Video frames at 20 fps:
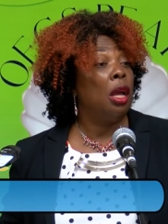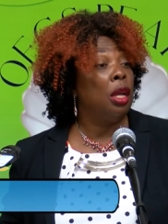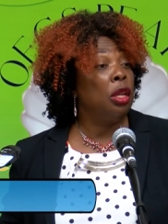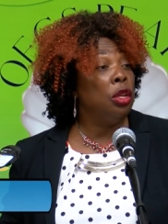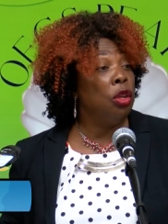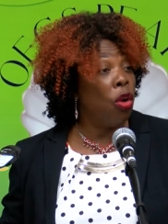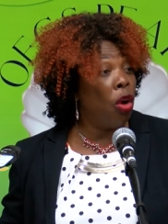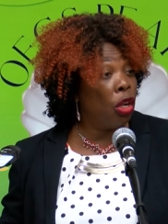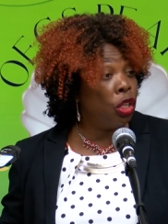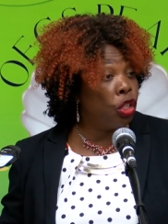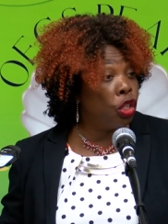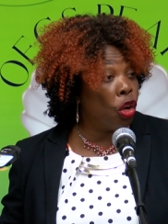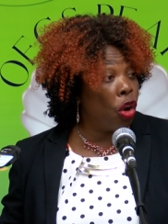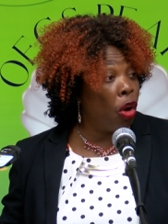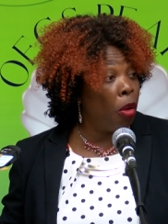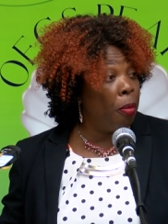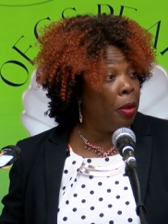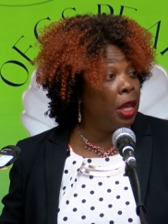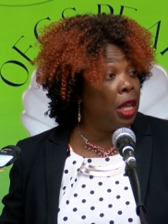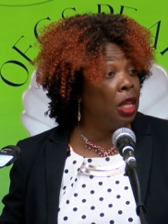your
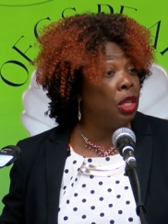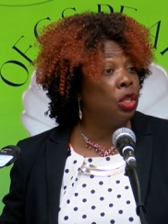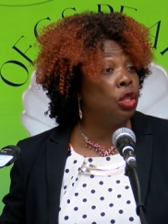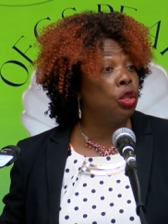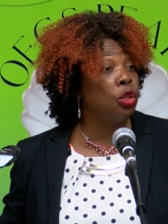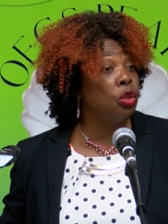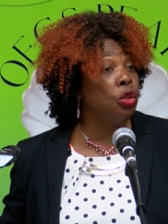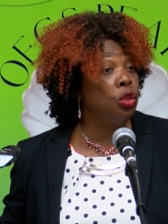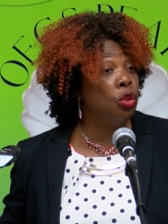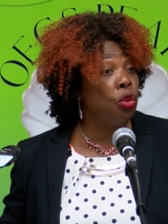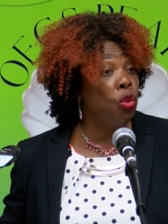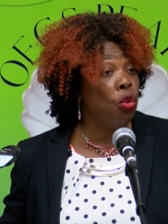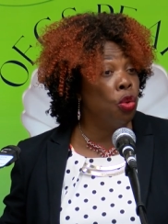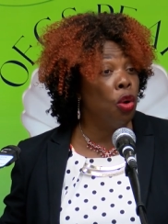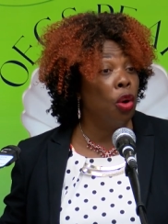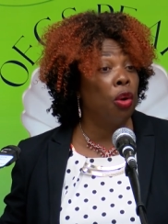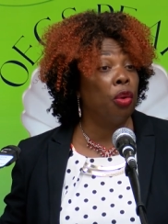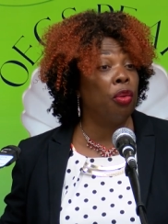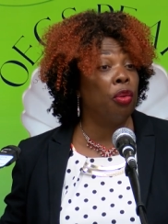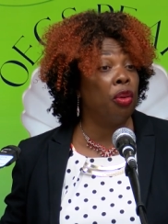job is to
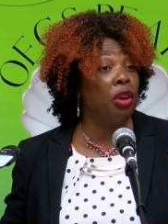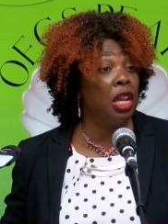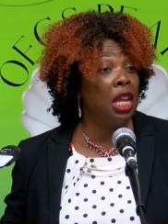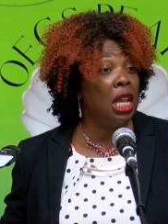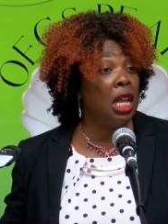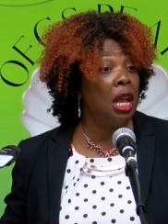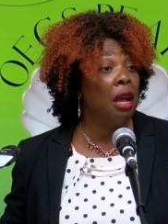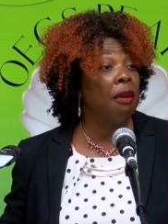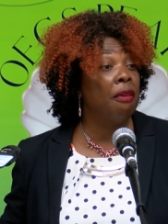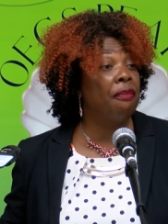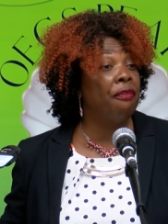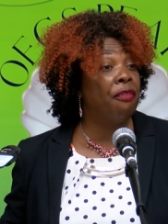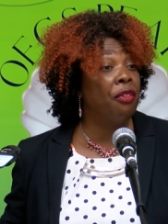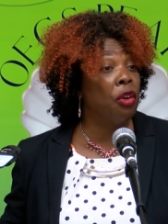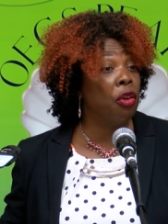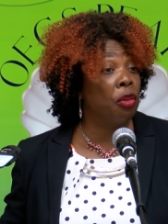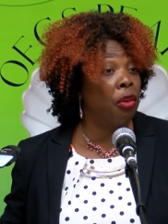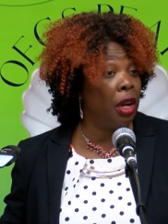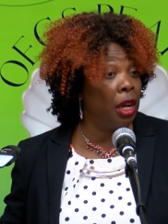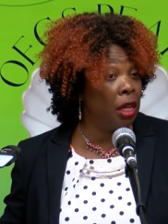do
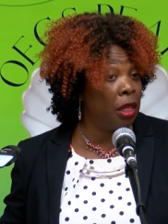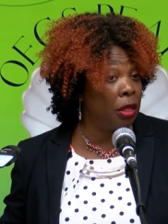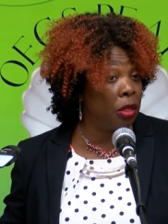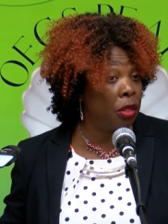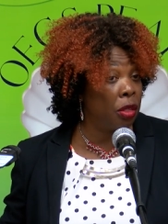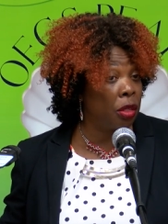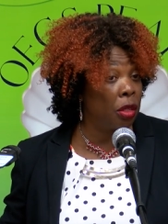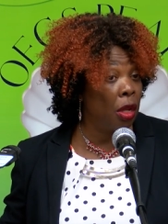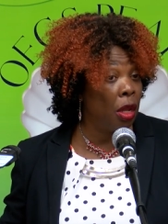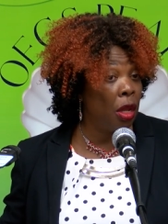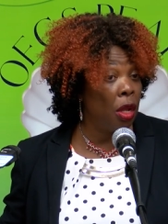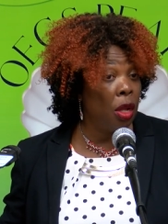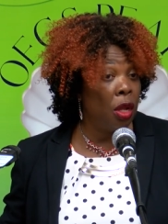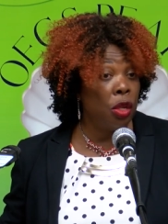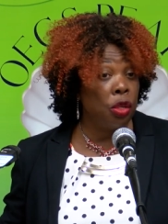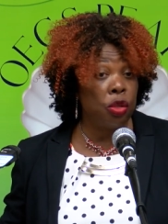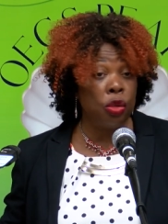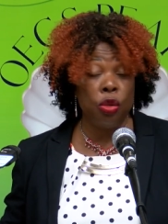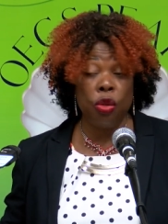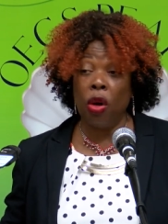referrals.
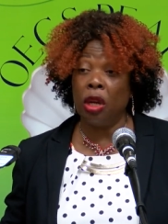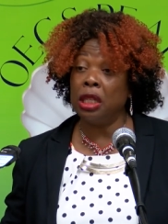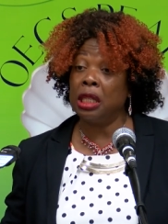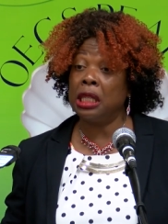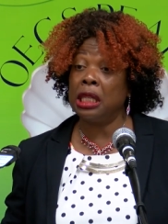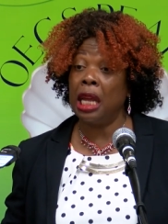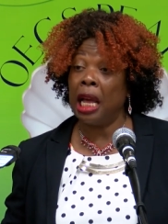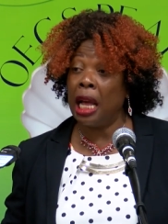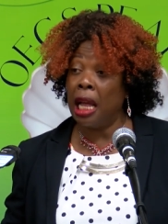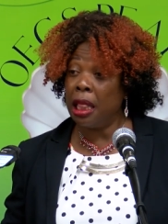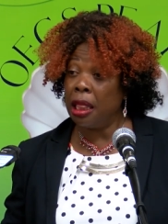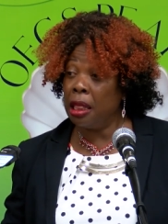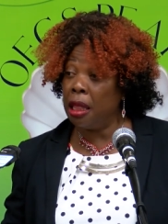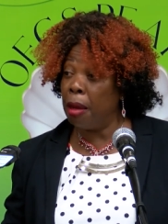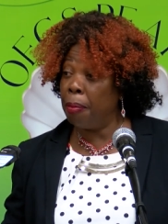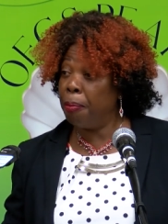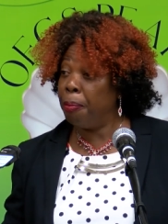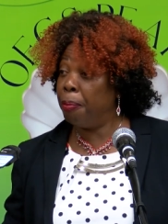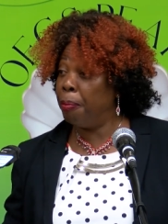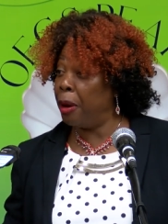Do not tell
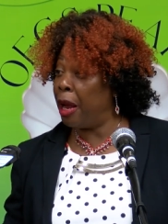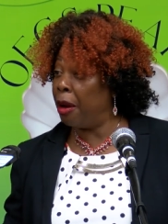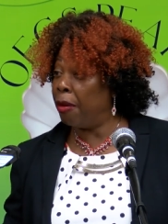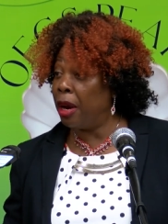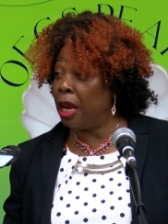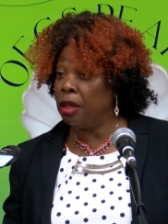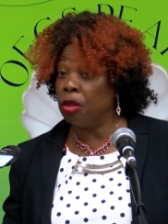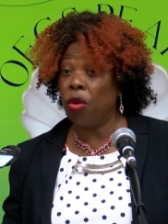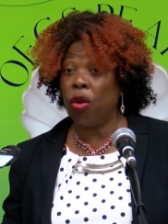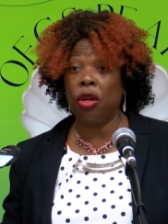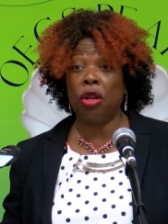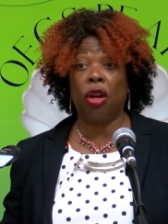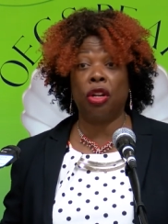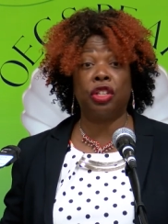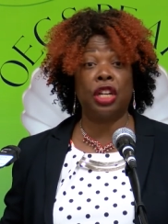the parent, oh, your